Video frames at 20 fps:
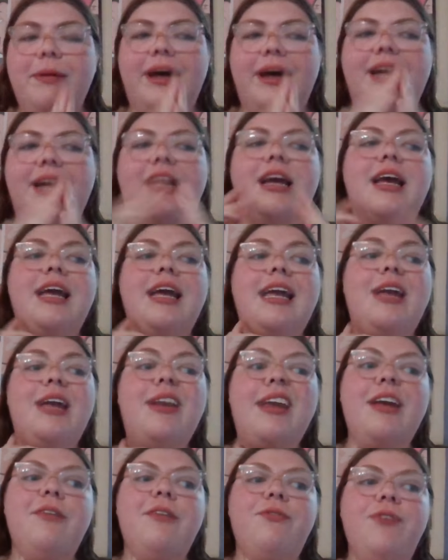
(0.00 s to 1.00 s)
But he
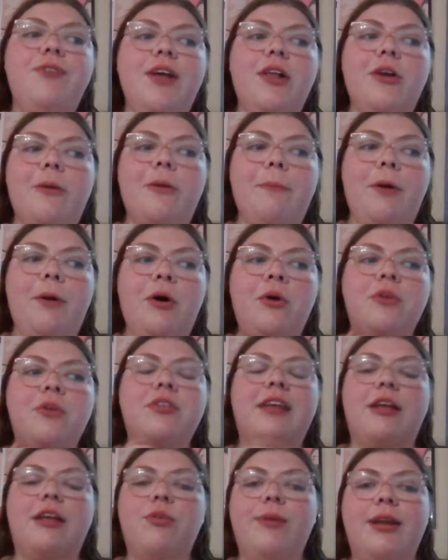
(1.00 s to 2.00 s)
did feel her pulse.
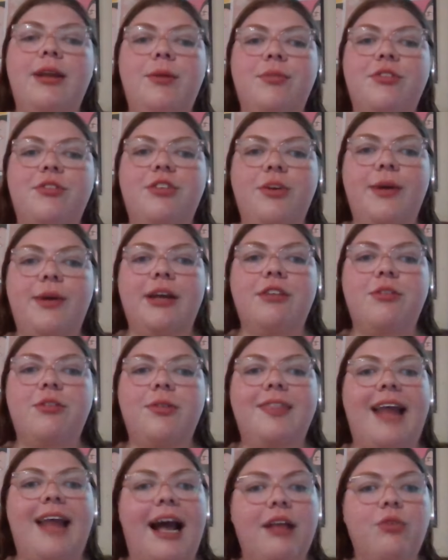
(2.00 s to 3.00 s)
That's what he was doing. So
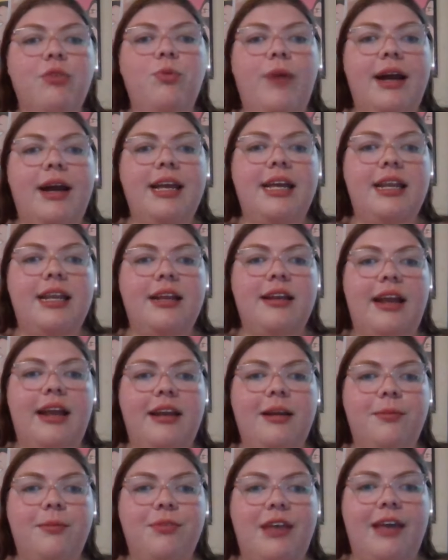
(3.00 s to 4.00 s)
that's why he didn't
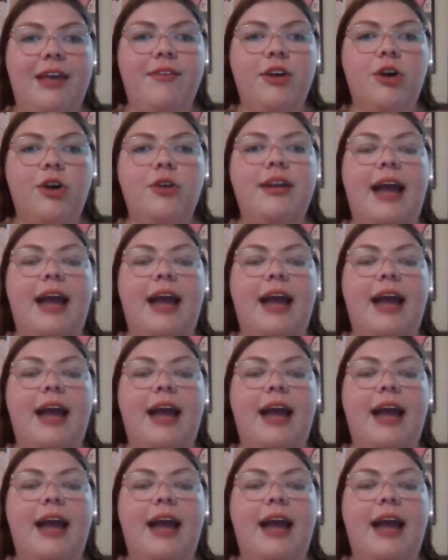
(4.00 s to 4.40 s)
end up saving her.